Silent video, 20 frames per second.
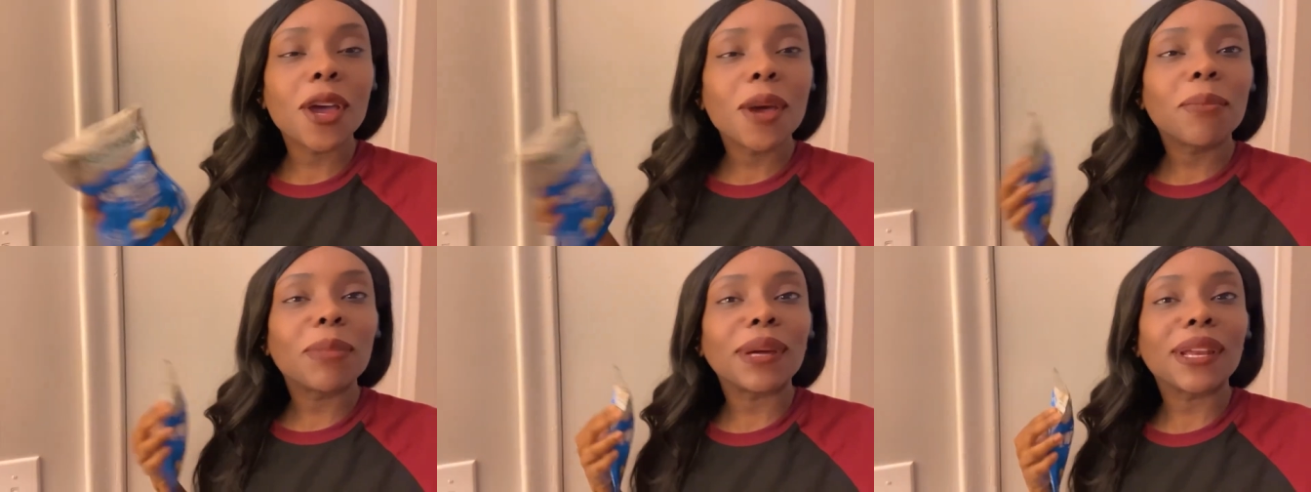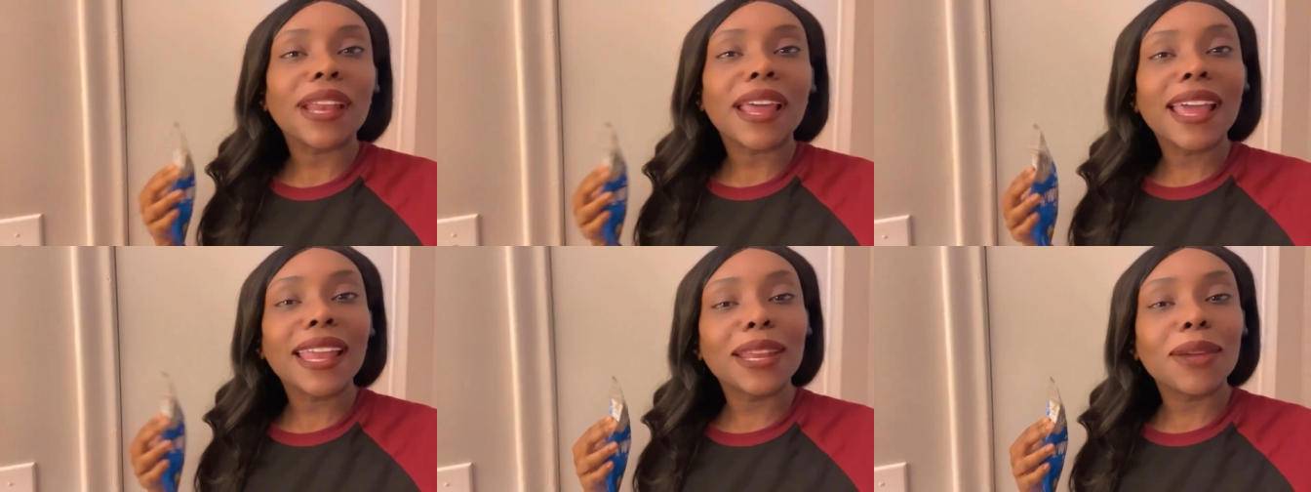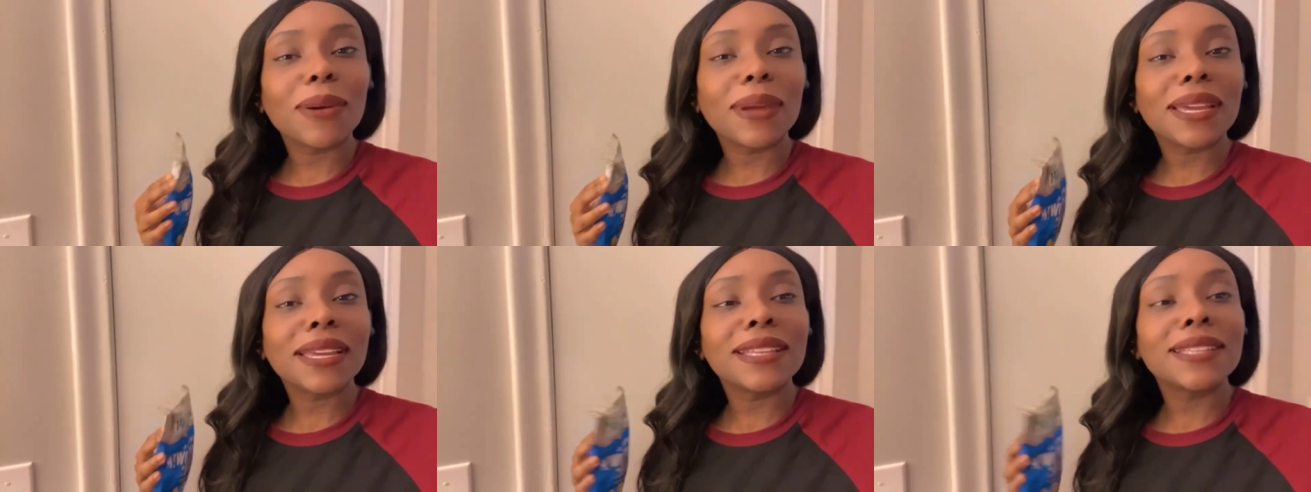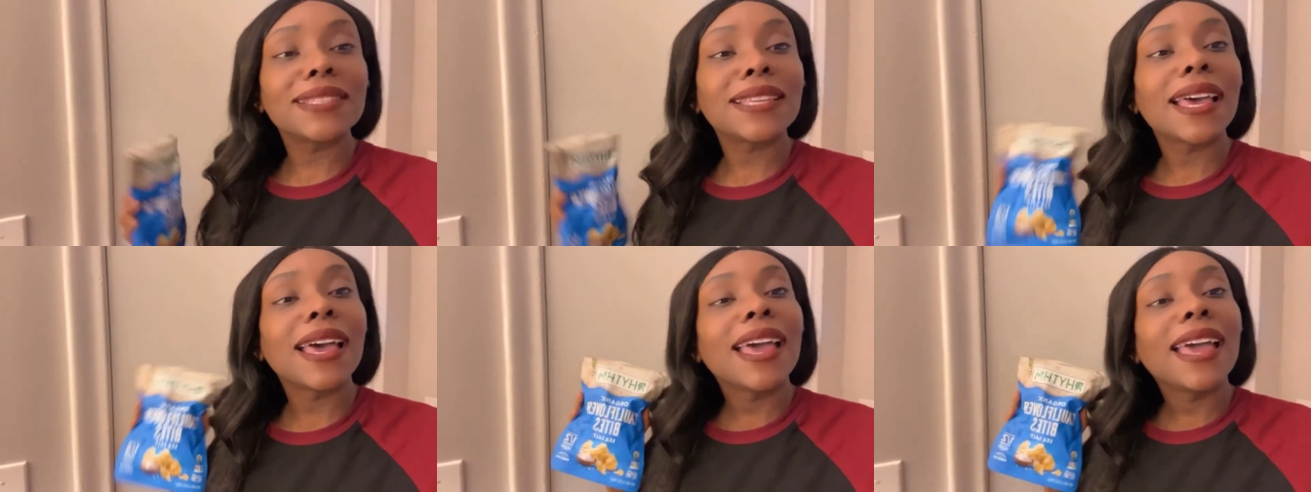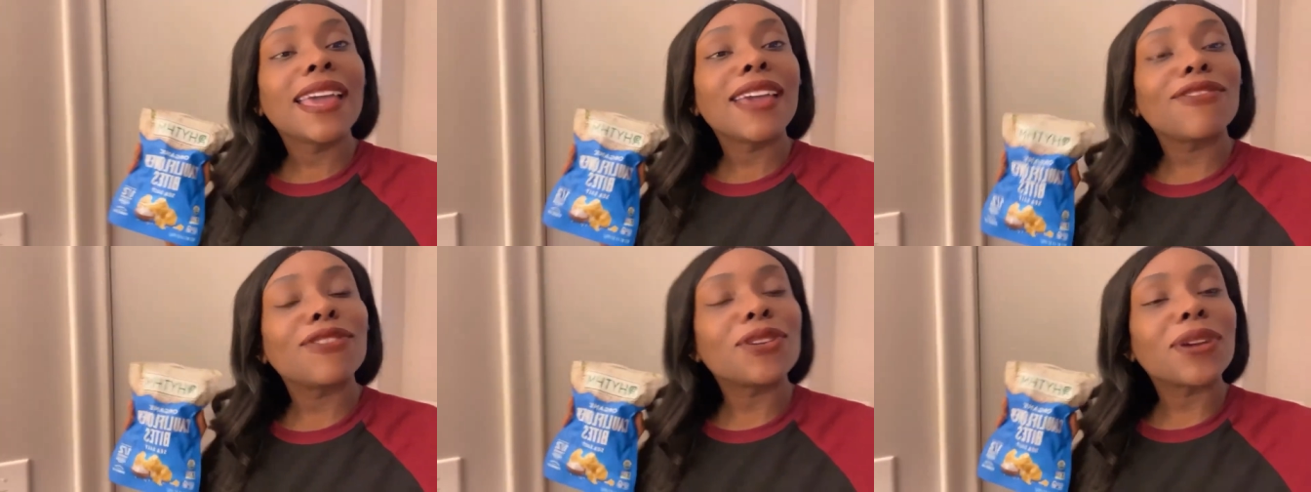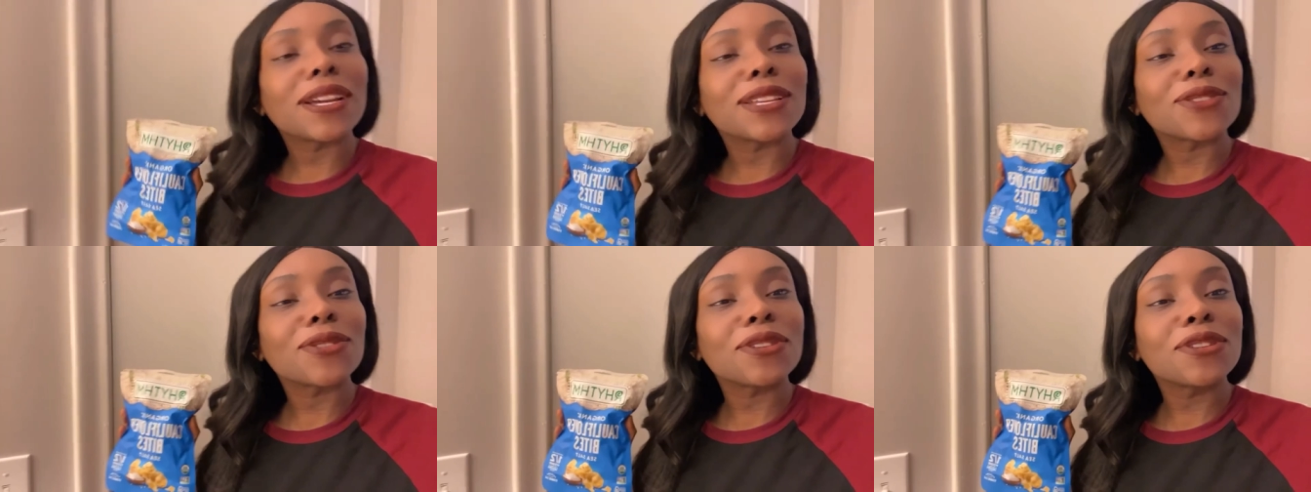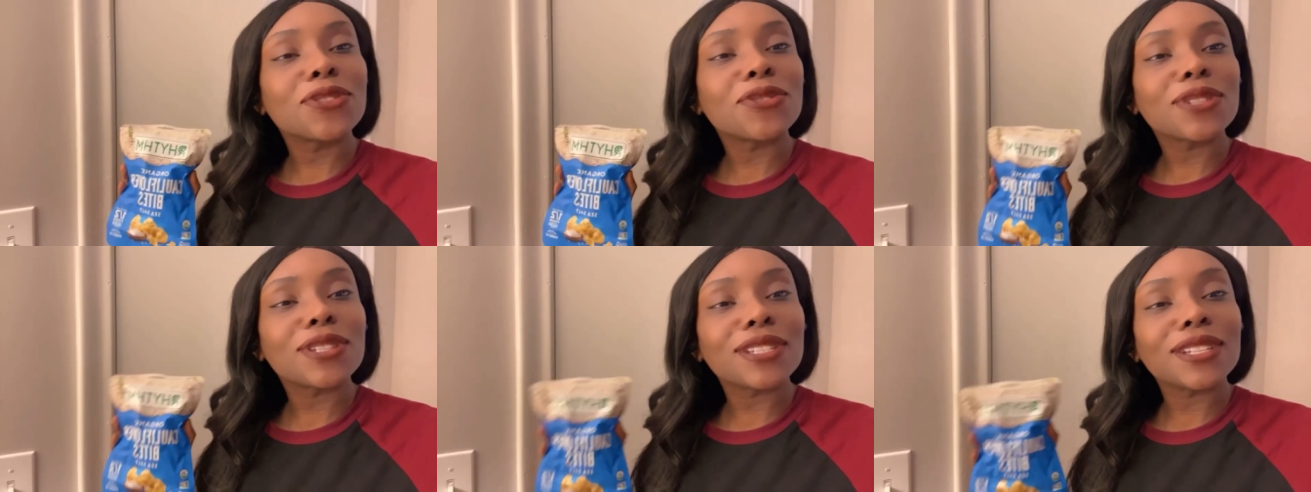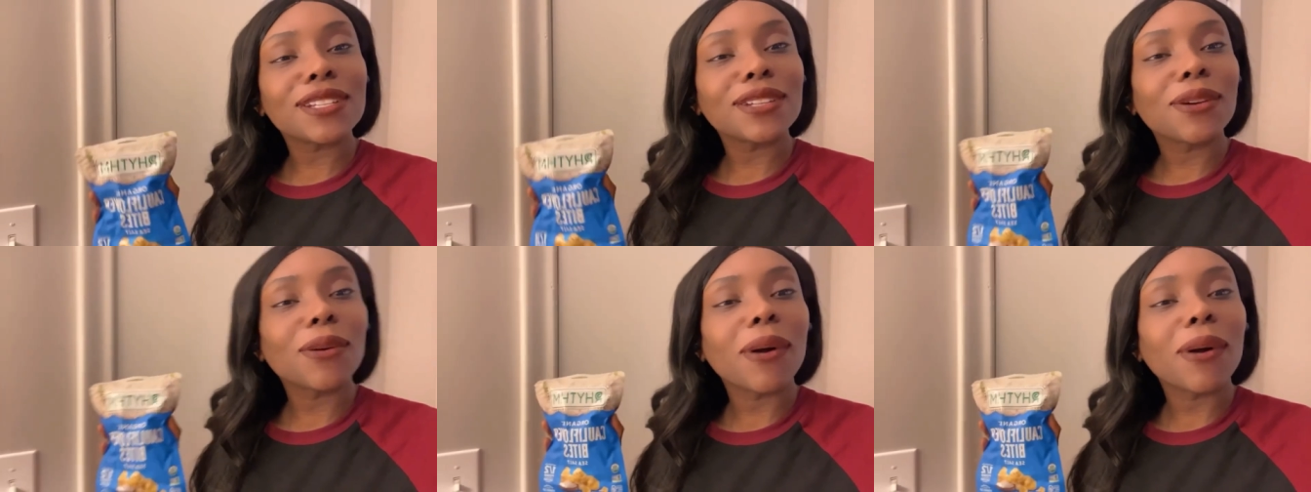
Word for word: But, anyways, if you guys are interested,